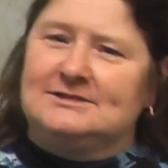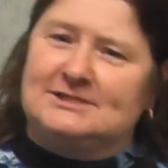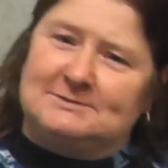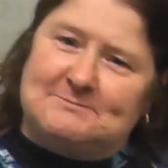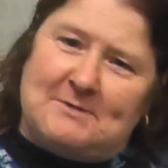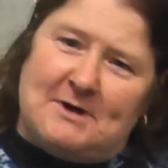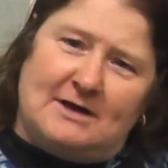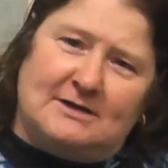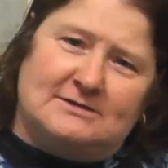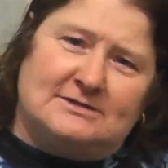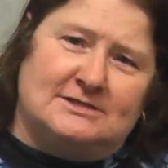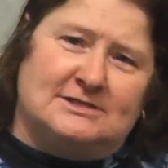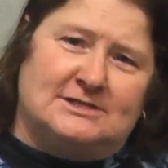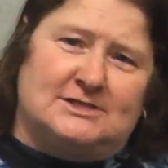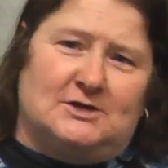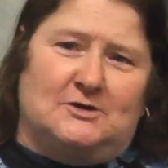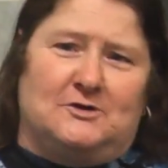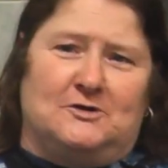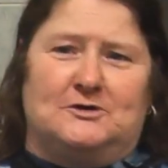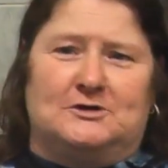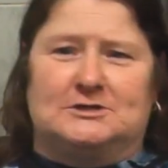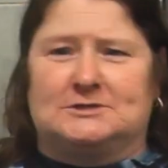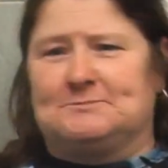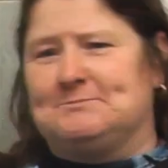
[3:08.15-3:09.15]
tomato
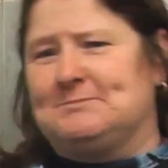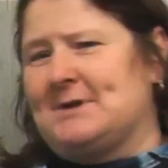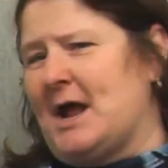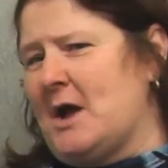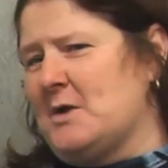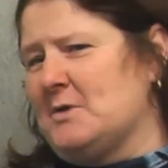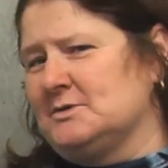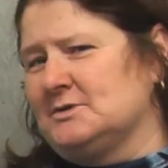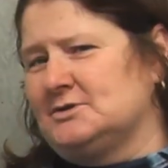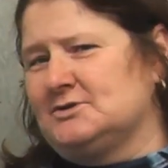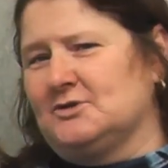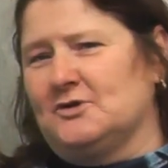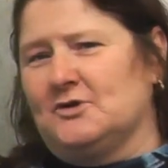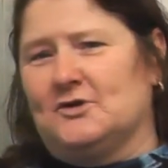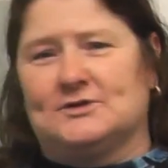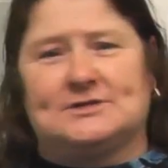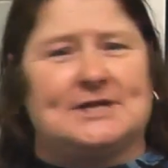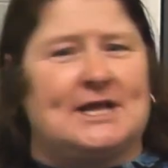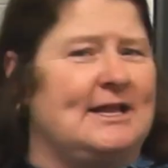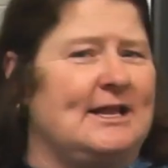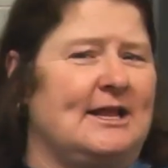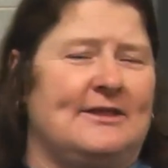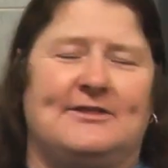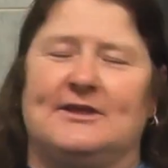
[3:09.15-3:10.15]
sauce, brown
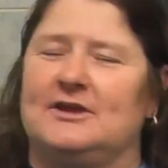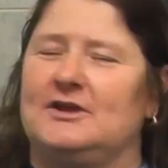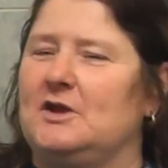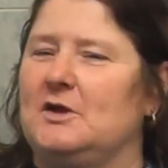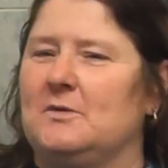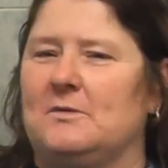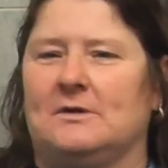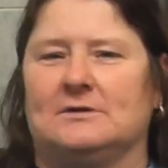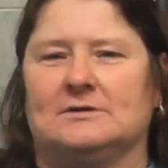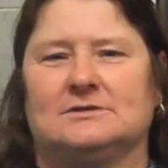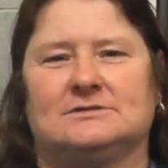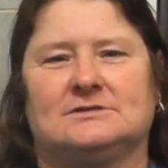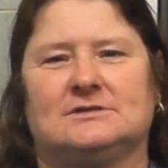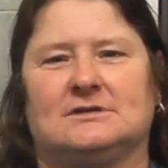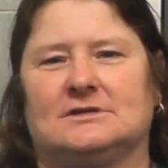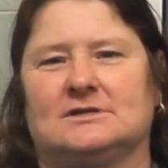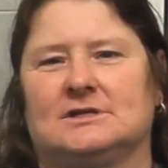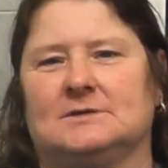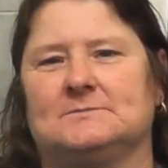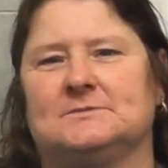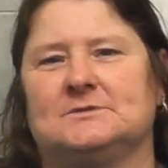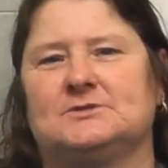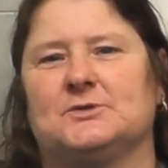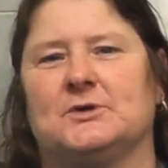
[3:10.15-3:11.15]
sauce, anything you want on them.